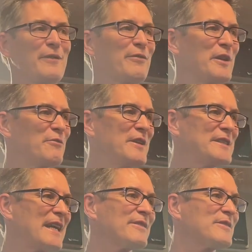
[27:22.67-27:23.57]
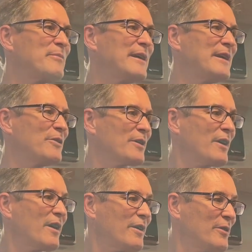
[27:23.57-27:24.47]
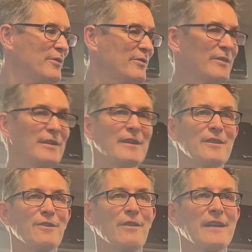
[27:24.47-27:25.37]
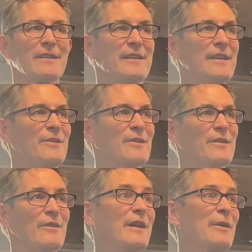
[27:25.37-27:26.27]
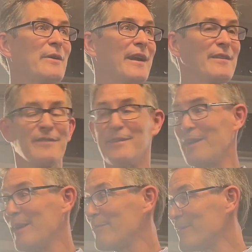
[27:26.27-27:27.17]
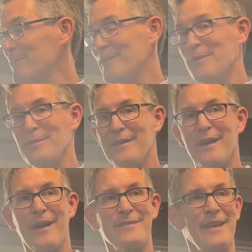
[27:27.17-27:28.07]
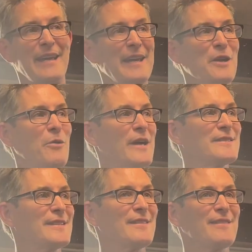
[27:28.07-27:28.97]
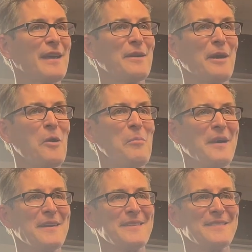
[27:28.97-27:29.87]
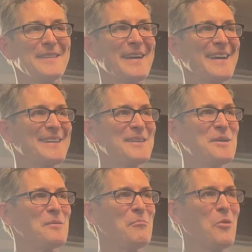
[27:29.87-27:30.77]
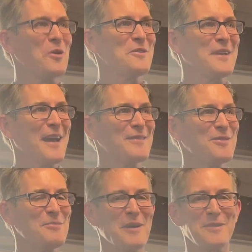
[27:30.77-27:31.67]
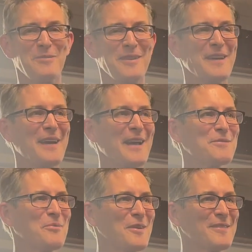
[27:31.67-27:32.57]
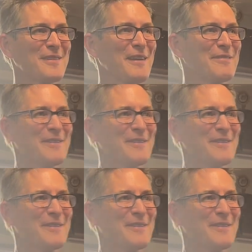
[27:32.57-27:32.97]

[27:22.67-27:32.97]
free to reach out to me or Carlos directly, or anyone else in the office. So I'll take any questions. I hope I didn't bore you guys too much with the export stuff.